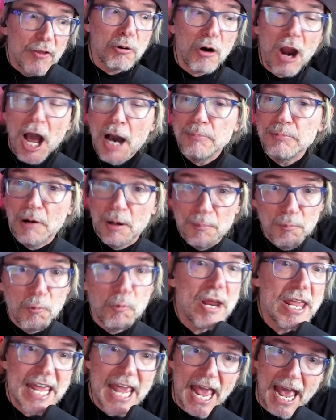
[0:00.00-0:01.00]
problem
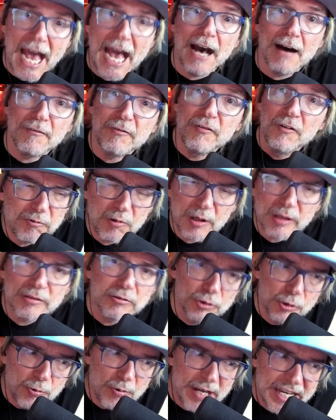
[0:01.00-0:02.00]
we have with
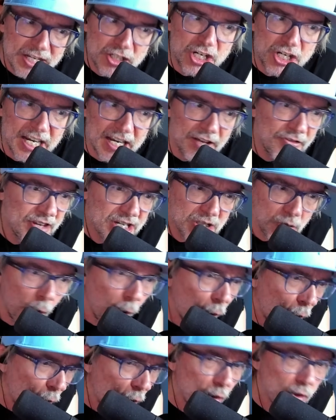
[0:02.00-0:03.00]
Luigi and this
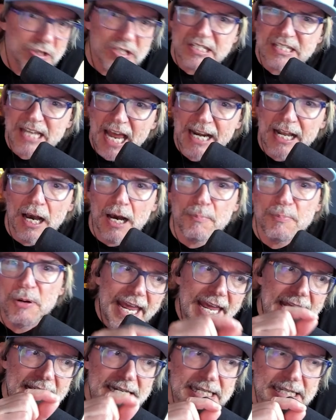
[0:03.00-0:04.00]
whole setup
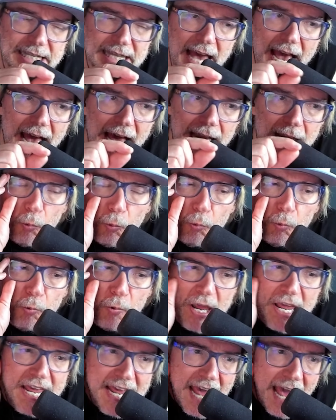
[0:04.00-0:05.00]
is that
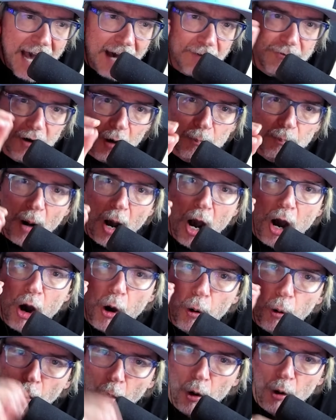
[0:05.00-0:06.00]
we have a
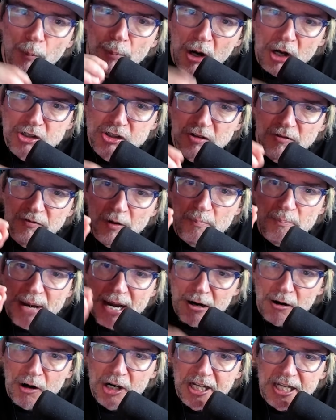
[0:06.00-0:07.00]
whole bunch of
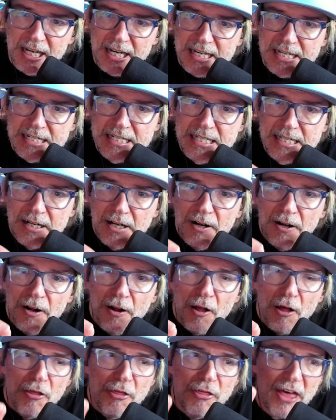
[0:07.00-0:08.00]
Americans
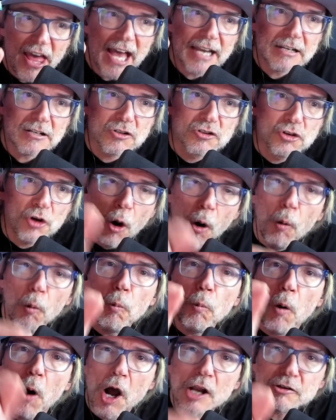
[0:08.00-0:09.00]
that don't
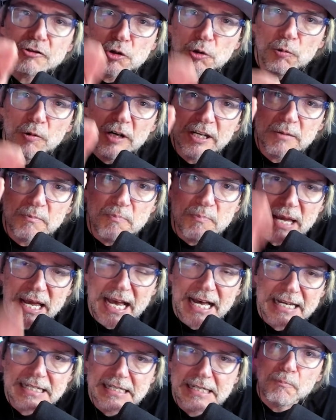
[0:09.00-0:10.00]
want to
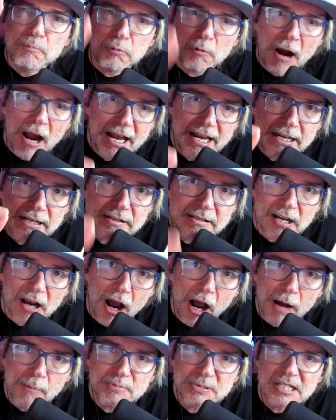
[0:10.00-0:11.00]
admit Brian
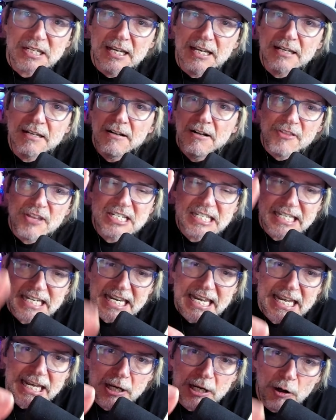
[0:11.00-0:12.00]
Thompson, the
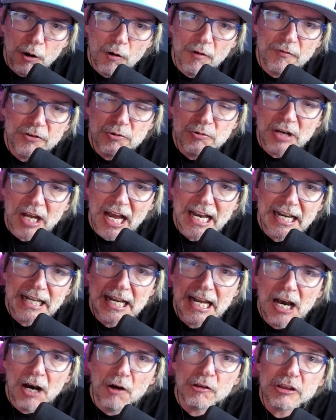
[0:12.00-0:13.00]
CEO of United
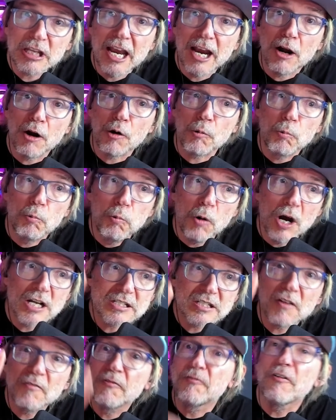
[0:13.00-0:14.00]
Healthcare,
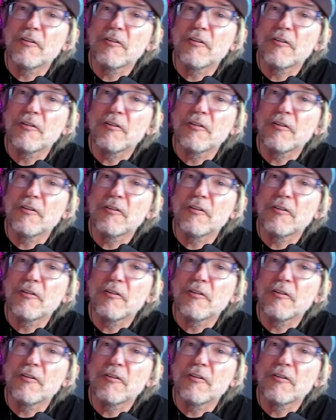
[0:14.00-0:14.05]
was a